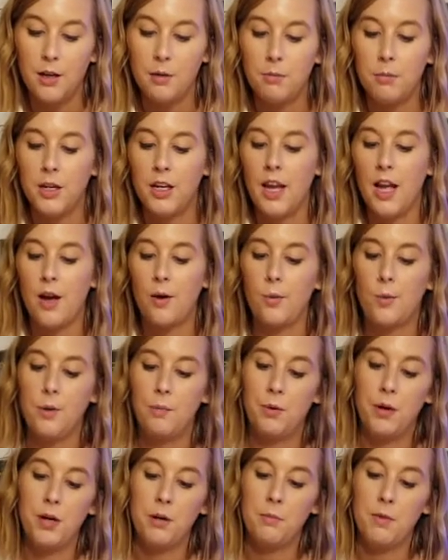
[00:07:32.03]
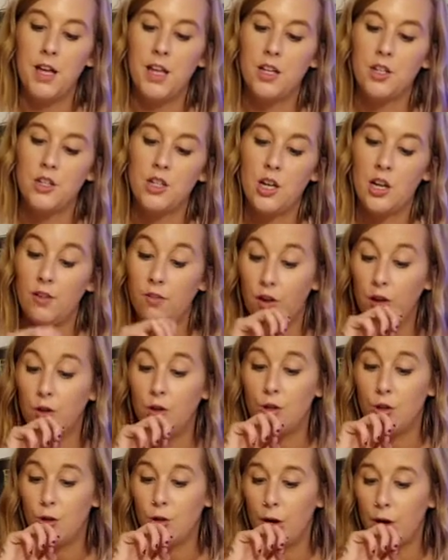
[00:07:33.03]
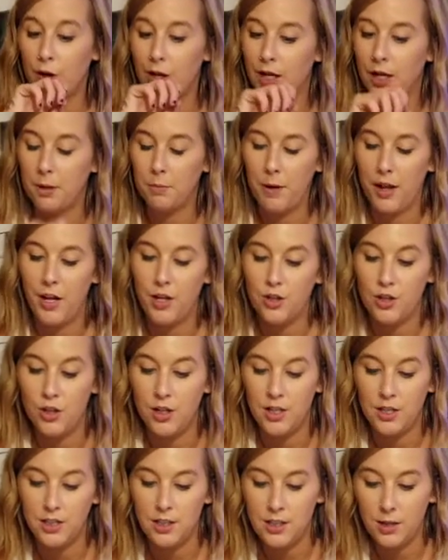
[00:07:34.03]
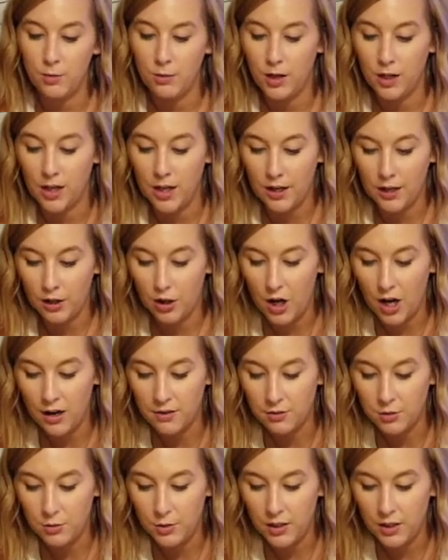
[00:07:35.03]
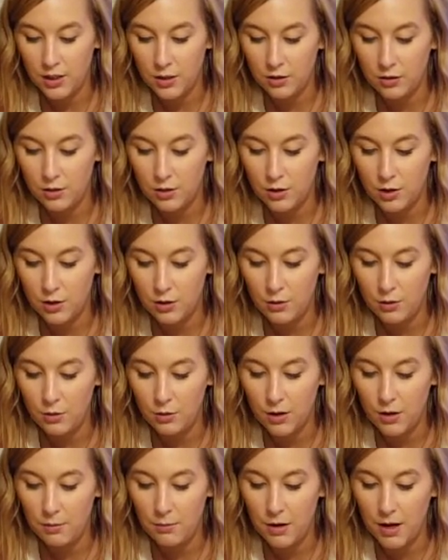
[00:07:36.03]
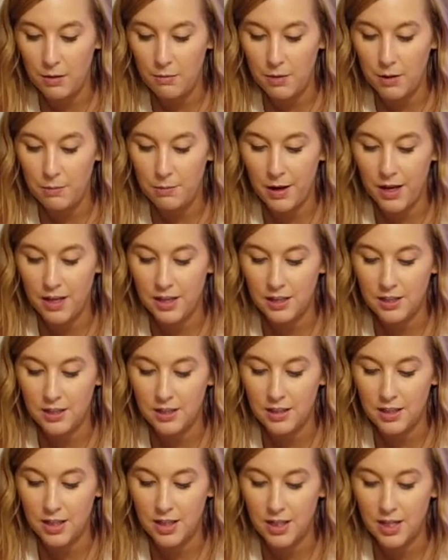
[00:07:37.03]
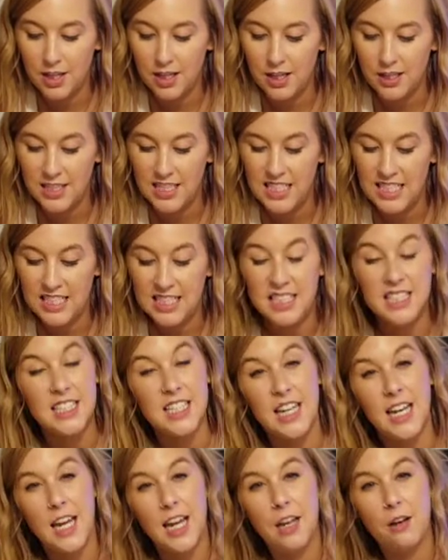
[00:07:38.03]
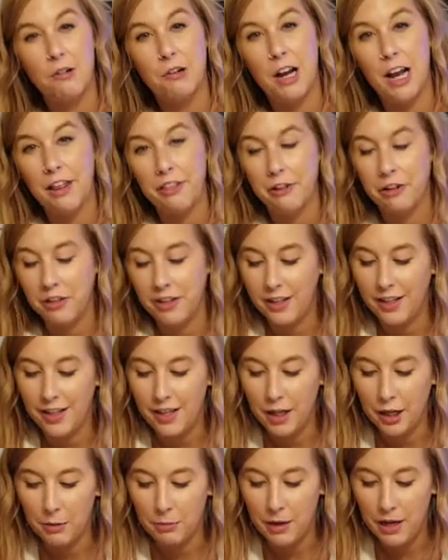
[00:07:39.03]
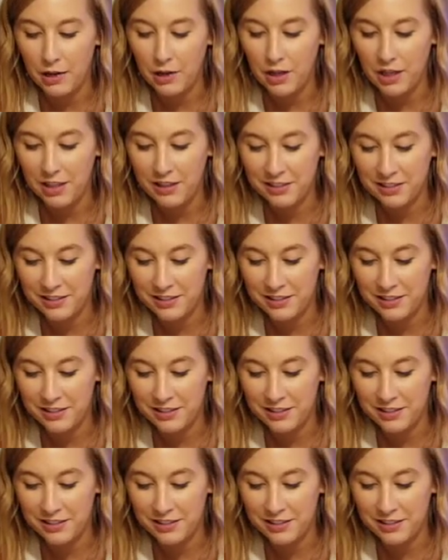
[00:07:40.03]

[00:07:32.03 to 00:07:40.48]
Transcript: But yeah, we pretty much, if you do go on our page, you can see what kind of crafts we do. So it might be best to see it rather than hear about it.